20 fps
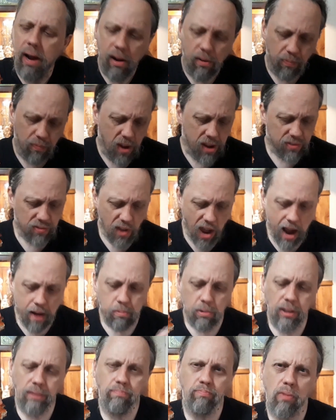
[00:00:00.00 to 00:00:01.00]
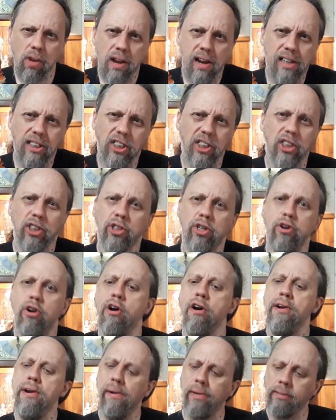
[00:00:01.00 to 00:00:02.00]
don't think that one is as
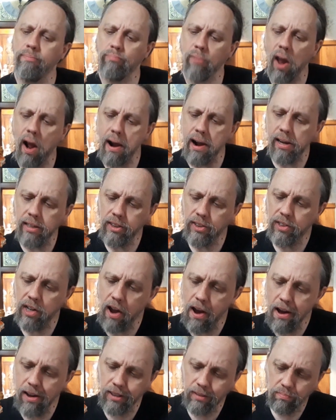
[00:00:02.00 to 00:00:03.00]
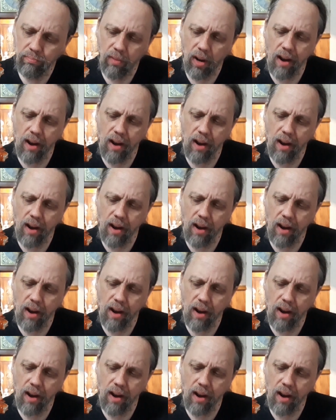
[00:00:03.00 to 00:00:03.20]
good as the